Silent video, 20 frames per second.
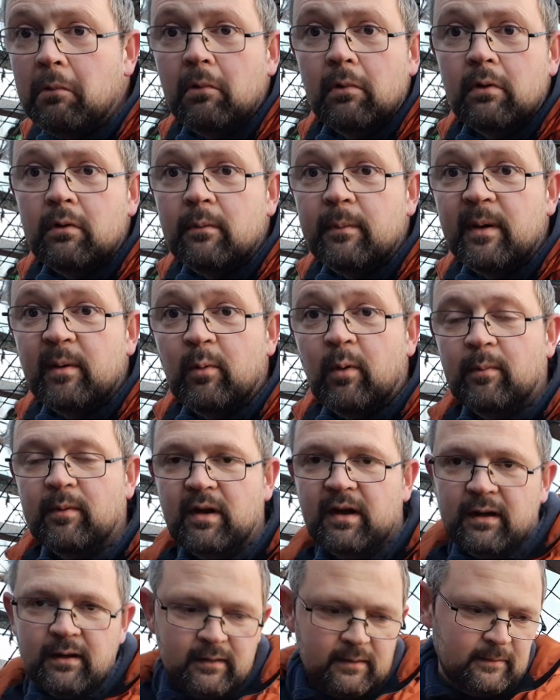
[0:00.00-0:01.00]
It's a bit wobbly.
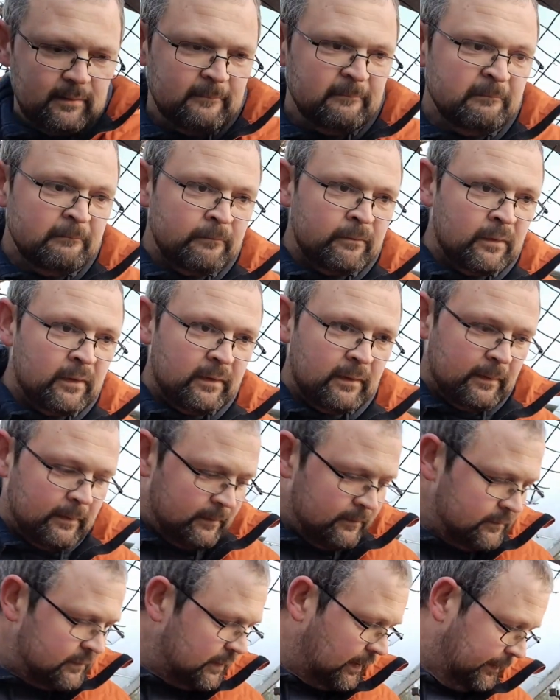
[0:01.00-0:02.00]

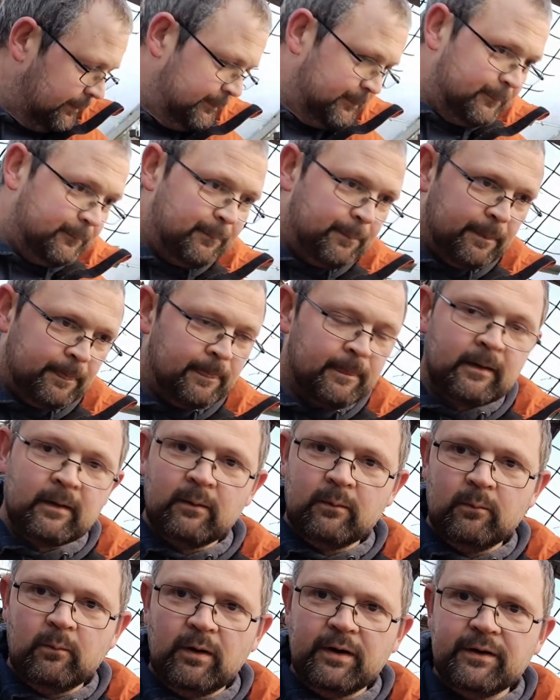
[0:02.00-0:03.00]
So,
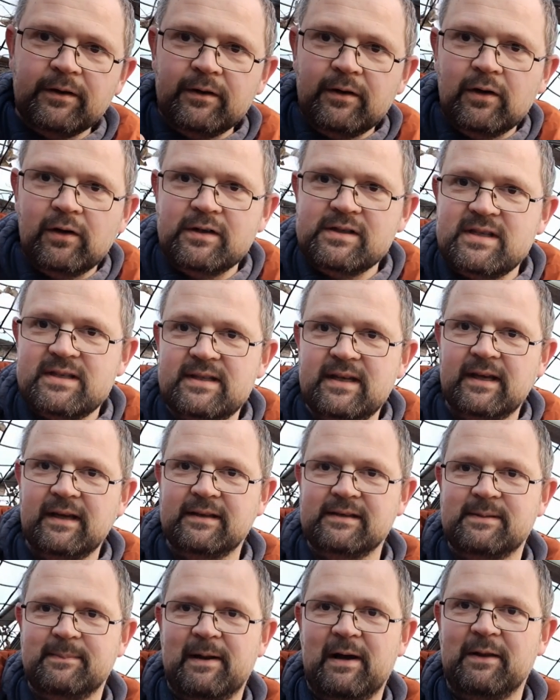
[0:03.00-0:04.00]
one of the nice
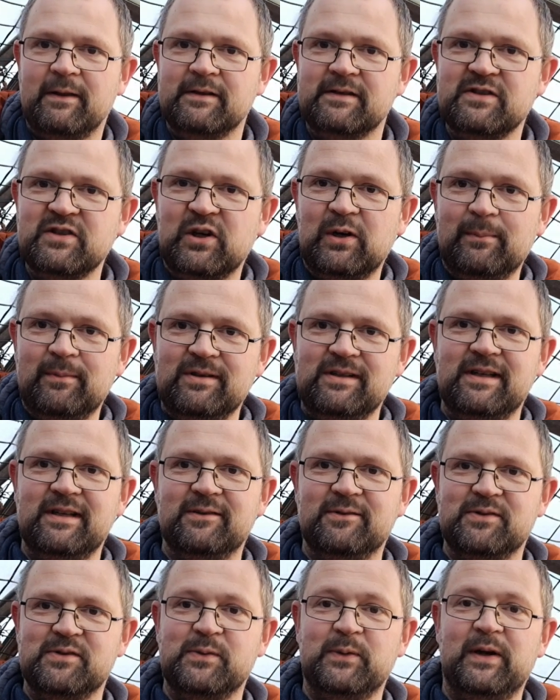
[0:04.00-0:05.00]
things about this time of year
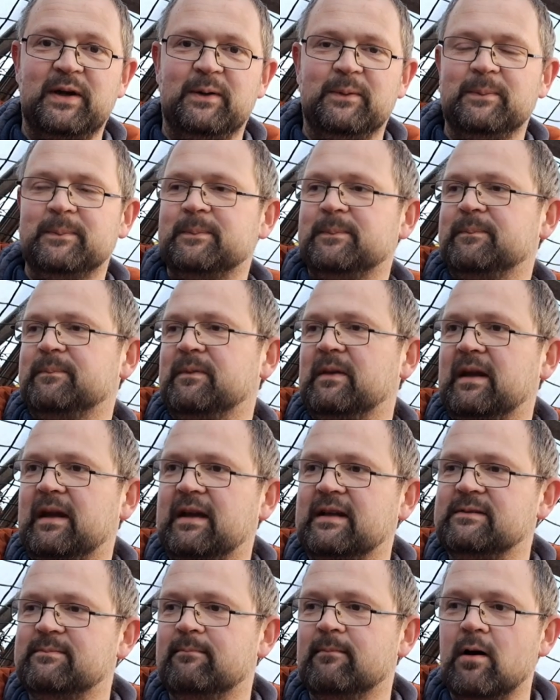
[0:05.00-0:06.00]
as well
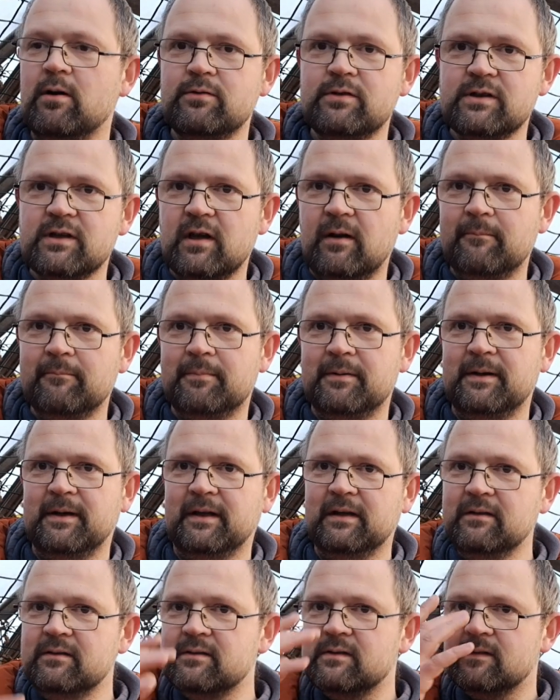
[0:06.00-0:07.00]
is most
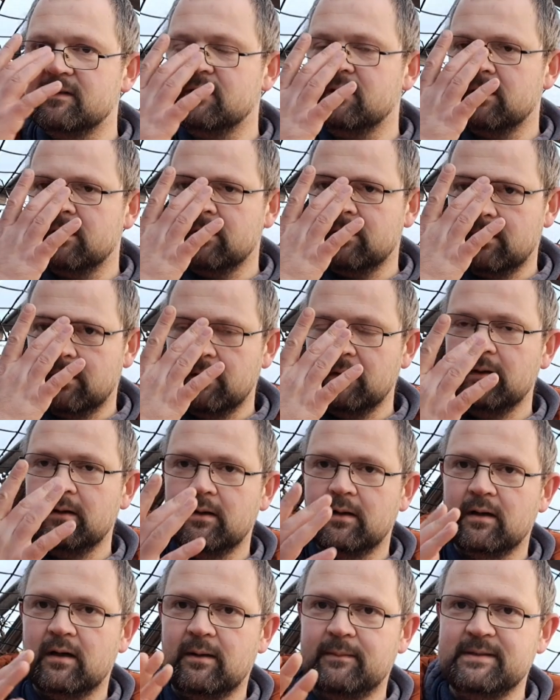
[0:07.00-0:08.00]
companies
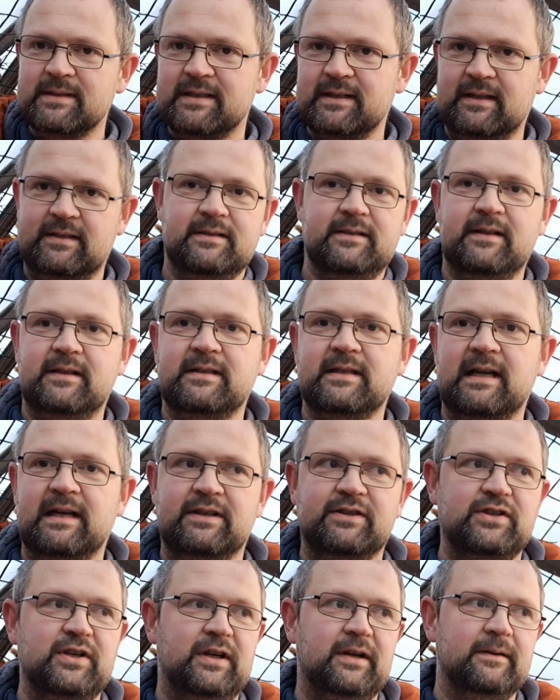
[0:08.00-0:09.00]
are coming to the end of their
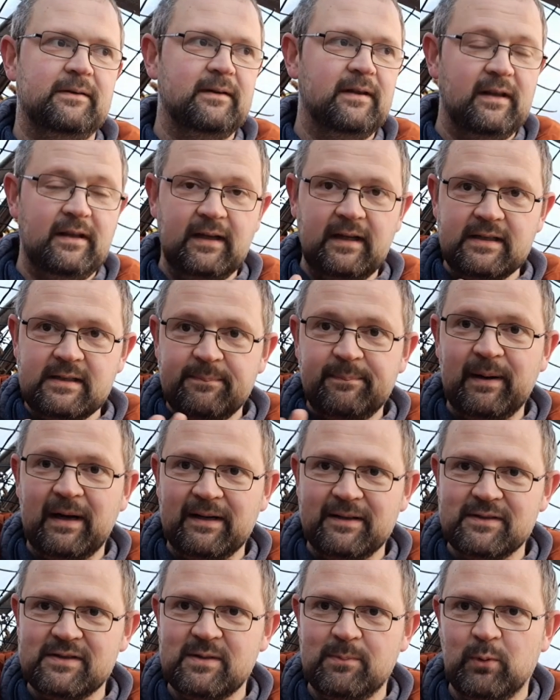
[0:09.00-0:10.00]
tax year and they need to
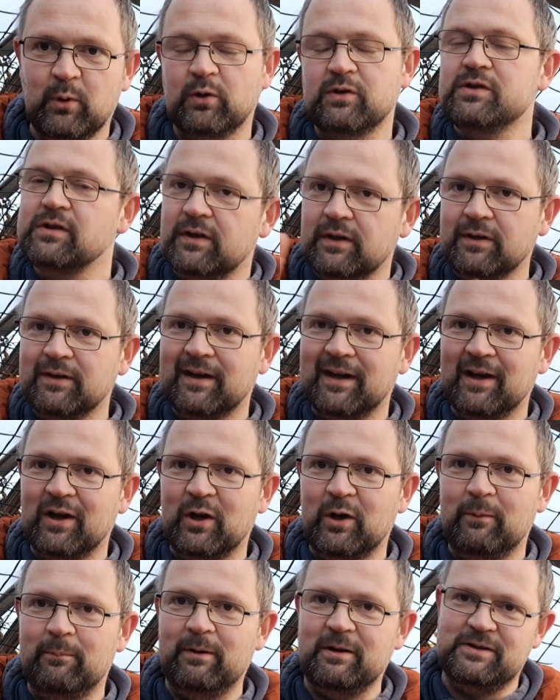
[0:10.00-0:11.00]
balance the books so they don't get a
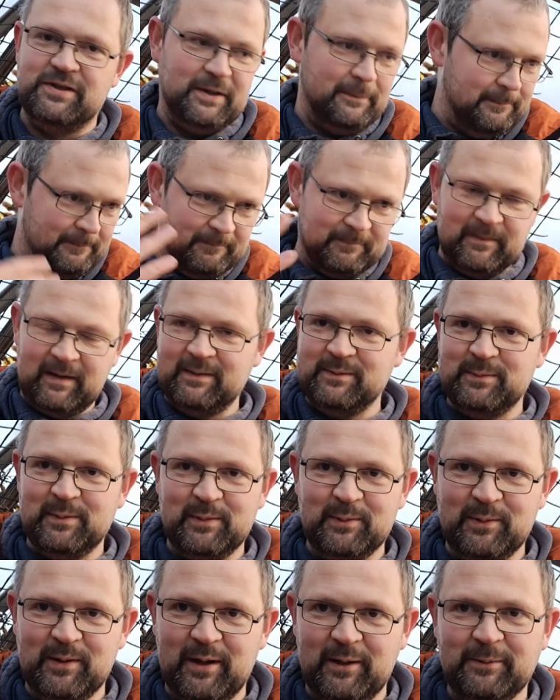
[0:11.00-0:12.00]
lower budget, as we all
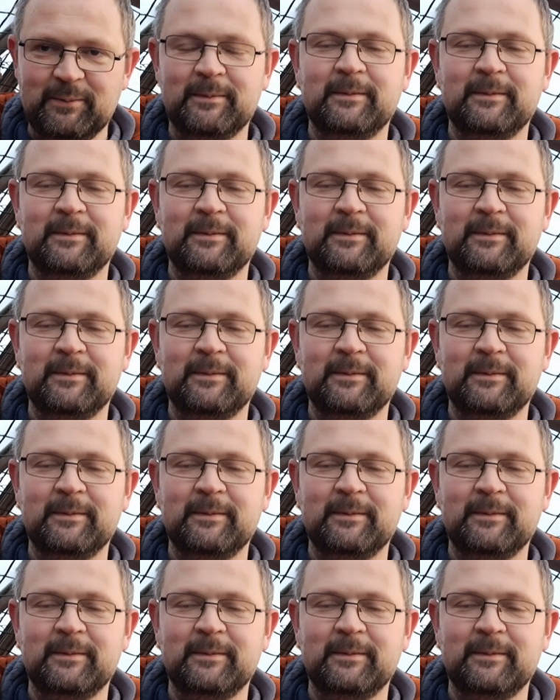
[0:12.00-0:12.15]
know.